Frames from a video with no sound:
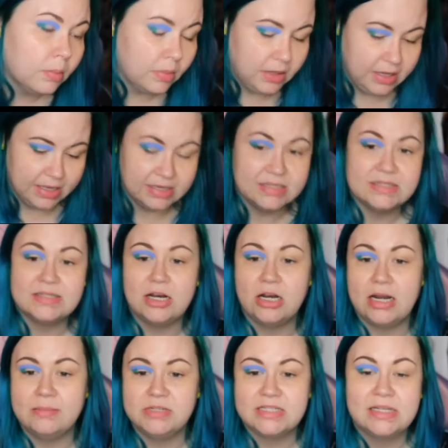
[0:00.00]
Again, to start,
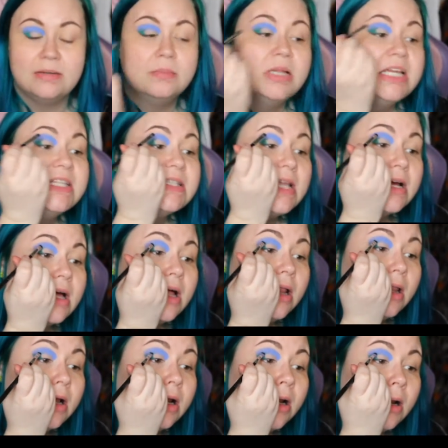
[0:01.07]
I'm just going to place that
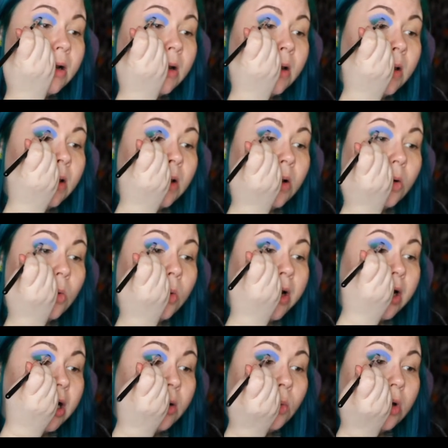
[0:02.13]
color
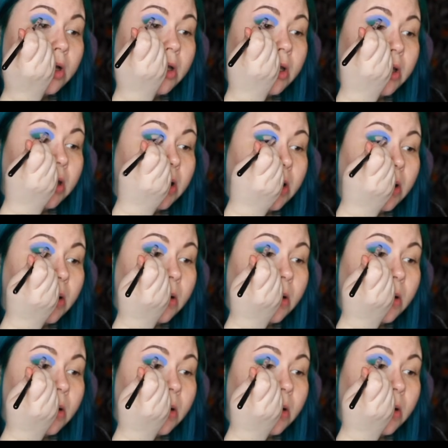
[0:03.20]
where I want it.